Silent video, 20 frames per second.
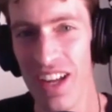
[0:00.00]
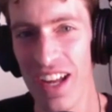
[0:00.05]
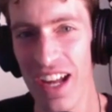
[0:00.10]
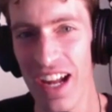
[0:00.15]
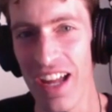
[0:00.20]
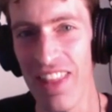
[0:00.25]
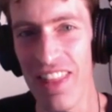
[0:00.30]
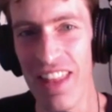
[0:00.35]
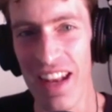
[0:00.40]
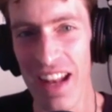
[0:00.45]

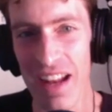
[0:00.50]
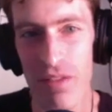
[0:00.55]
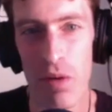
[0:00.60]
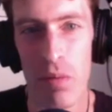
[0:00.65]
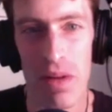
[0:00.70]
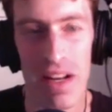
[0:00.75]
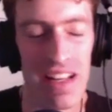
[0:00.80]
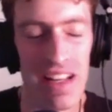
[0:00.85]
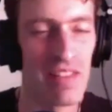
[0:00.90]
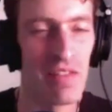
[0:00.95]
and then
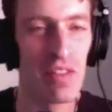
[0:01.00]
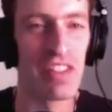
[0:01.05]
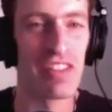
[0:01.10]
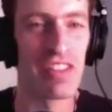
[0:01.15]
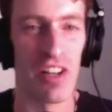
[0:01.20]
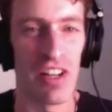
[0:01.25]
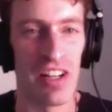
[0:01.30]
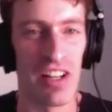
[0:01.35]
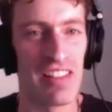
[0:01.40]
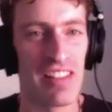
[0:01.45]
everybody
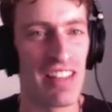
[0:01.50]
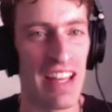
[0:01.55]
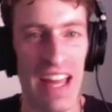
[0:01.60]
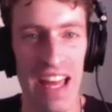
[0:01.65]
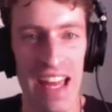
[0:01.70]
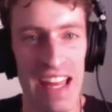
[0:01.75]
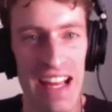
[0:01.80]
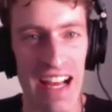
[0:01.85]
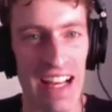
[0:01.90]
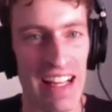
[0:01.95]
started to say,
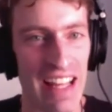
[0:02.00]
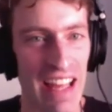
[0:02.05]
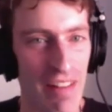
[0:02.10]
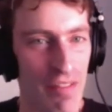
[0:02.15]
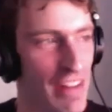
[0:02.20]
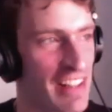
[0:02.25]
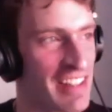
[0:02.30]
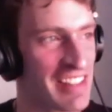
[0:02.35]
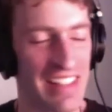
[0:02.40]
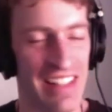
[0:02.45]
hey, I can't
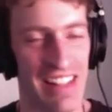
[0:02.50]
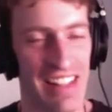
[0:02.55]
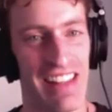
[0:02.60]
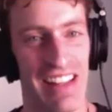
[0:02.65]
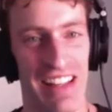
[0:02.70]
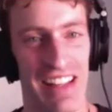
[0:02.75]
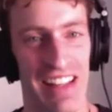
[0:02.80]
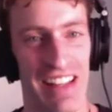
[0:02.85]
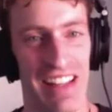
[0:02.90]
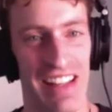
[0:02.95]
fix
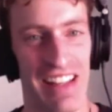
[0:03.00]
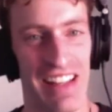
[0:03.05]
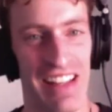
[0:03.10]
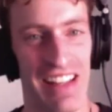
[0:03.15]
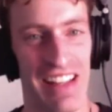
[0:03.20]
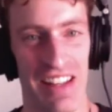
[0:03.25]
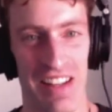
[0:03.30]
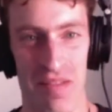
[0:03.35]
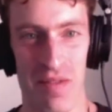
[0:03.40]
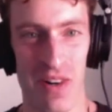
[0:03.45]
anything
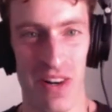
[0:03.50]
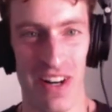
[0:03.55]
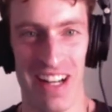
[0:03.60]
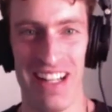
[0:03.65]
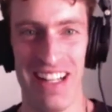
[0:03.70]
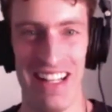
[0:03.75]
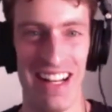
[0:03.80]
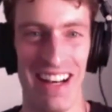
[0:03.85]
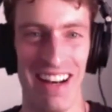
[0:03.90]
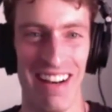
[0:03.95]
anymore.
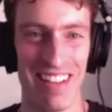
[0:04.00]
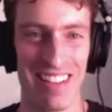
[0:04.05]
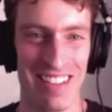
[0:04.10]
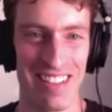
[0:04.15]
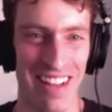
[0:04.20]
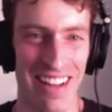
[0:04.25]
So,